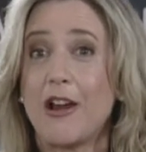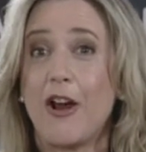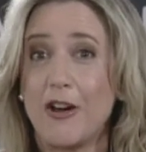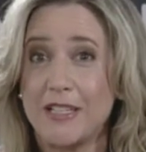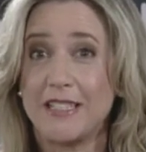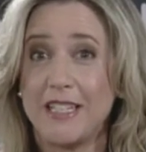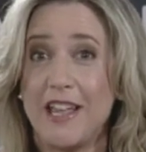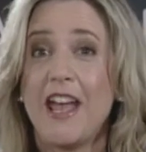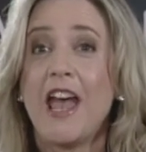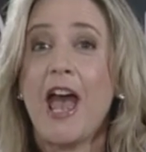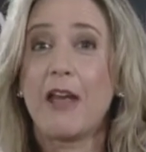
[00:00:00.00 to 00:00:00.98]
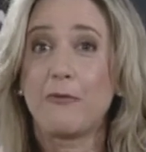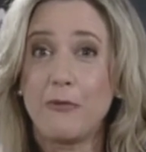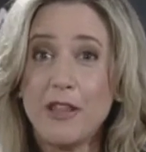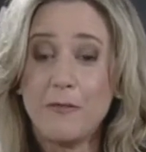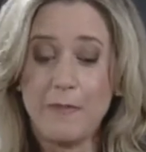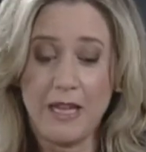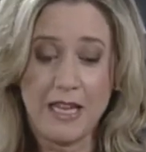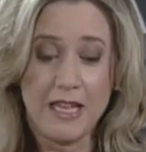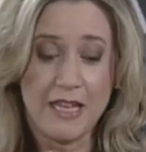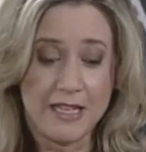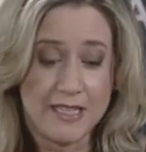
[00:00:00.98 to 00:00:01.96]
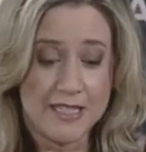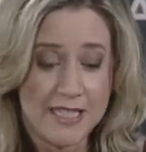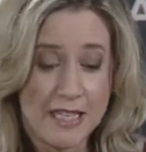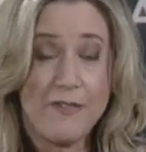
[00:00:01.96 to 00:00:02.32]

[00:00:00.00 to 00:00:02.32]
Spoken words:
Hardesty, and with me is Steve